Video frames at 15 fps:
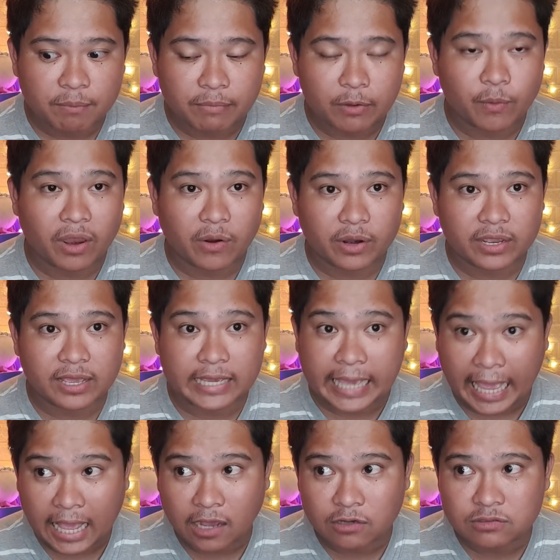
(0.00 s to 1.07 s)
be wearing a
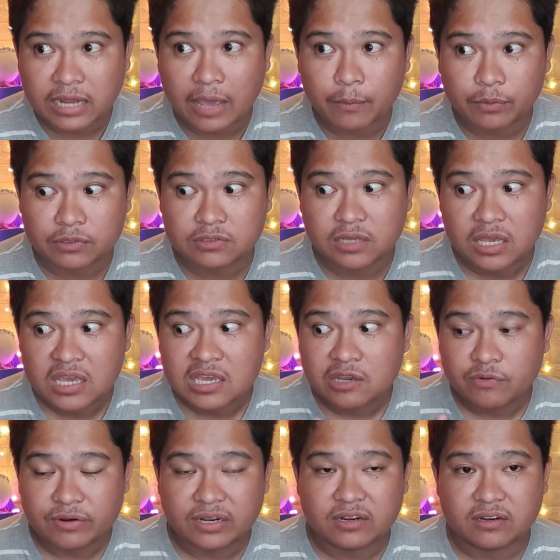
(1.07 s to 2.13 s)
gown, I would
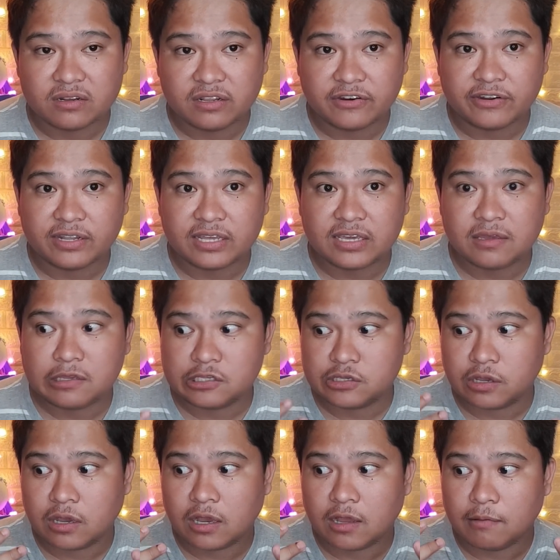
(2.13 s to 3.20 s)
literally
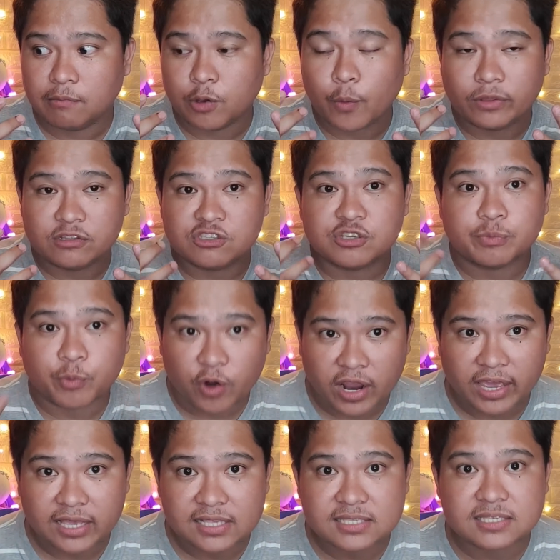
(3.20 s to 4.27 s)
going to
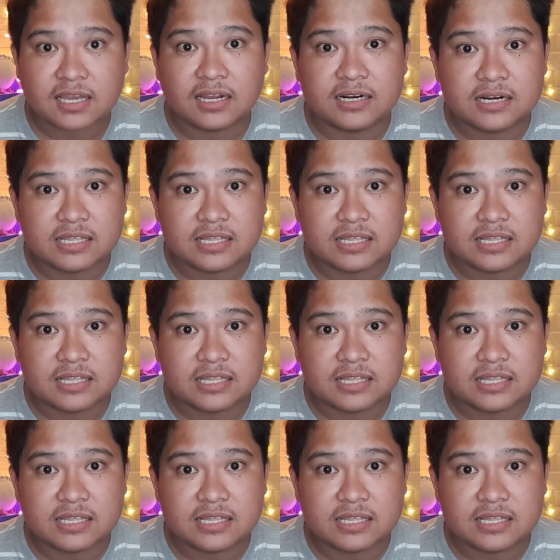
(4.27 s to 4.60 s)
surprise